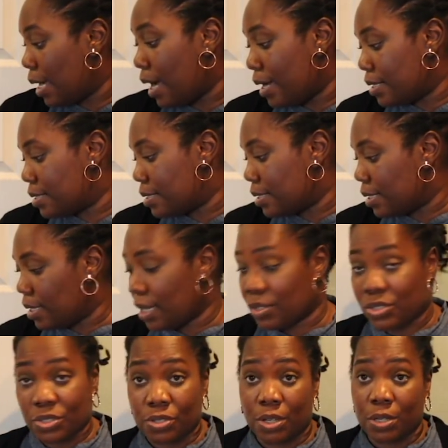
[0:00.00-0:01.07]
Honestly, I
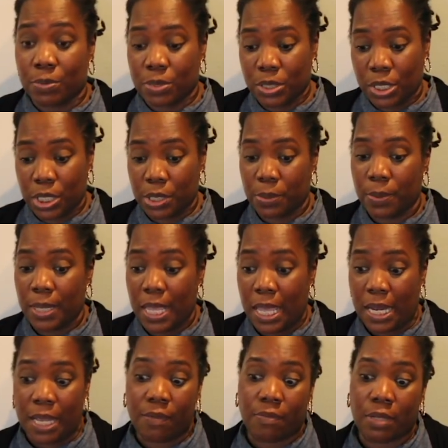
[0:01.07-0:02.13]
just thought it was cute,
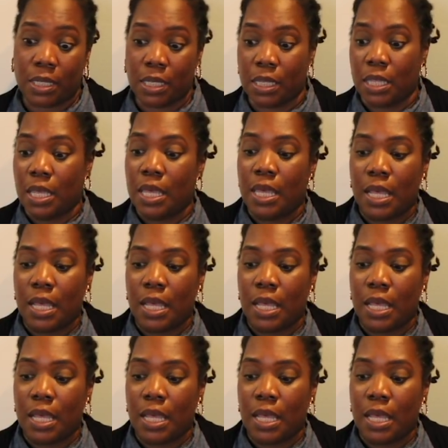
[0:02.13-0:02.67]
and I really